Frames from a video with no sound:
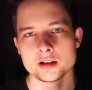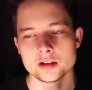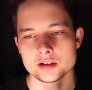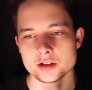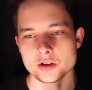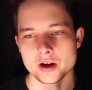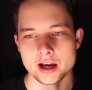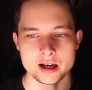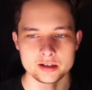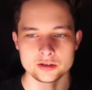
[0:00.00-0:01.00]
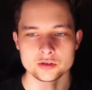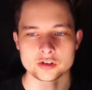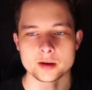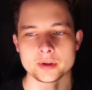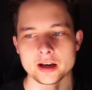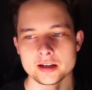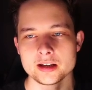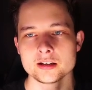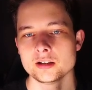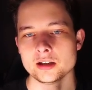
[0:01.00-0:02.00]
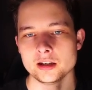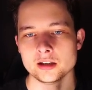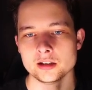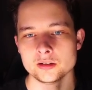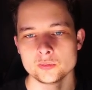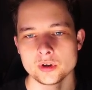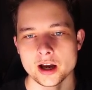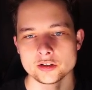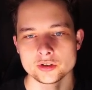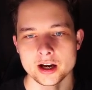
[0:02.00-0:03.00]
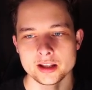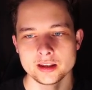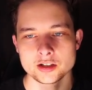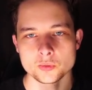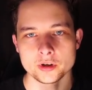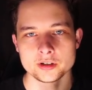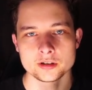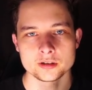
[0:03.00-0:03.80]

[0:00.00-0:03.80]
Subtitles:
So I had to scrap that idea. And I tried this one,